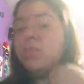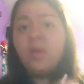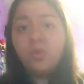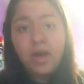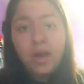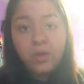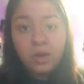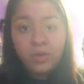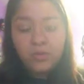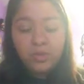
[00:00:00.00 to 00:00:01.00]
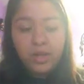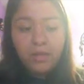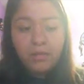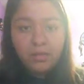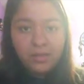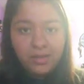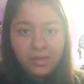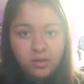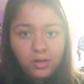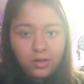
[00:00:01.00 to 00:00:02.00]
When I was reading Death
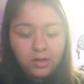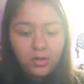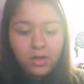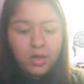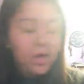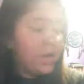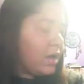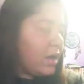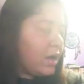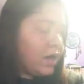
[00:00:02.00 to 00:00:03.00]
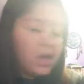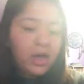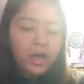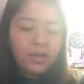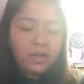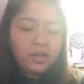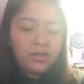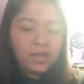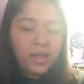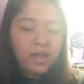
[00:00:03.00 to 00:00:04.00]
Note, Another Note, I
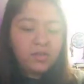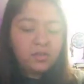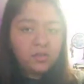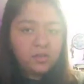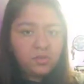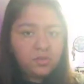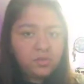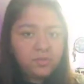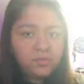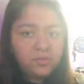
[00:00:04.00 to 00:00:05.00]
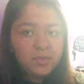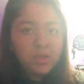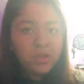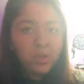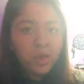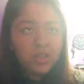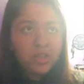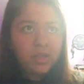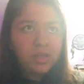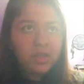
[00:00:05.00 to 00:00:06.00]
decided to start
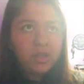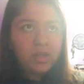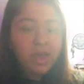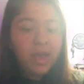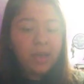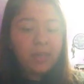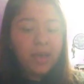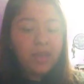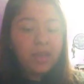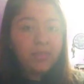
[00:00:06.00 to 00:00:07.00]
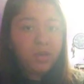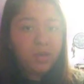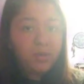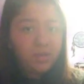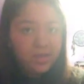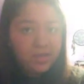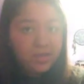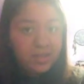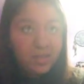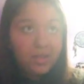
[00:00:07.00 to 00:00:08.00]
watching the anime that Beyond Birthday
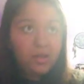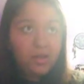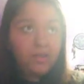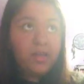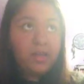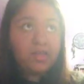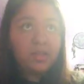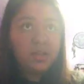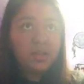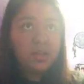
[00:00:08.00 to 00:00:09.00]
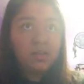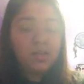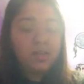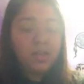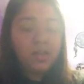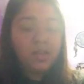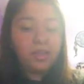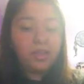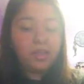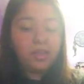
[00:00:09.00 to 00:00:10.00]
said that he loved. He said
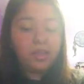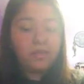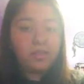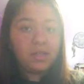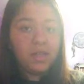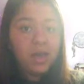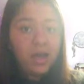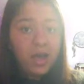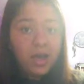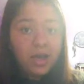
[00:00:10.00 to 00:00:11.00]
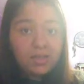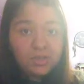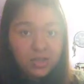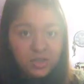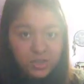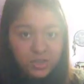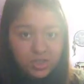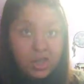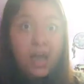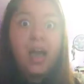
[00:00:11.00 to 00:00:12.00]
he loved Akazuki Cha-Cha.
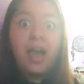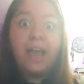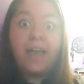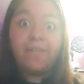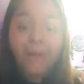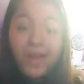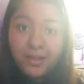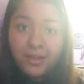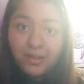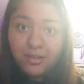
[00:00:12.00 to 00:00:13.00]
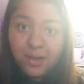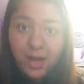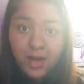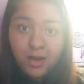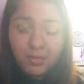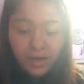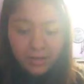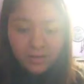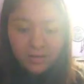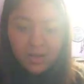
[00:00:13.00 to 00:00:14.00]
I finally learned how to
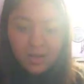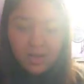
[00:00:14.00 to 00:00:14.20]
pronounce it.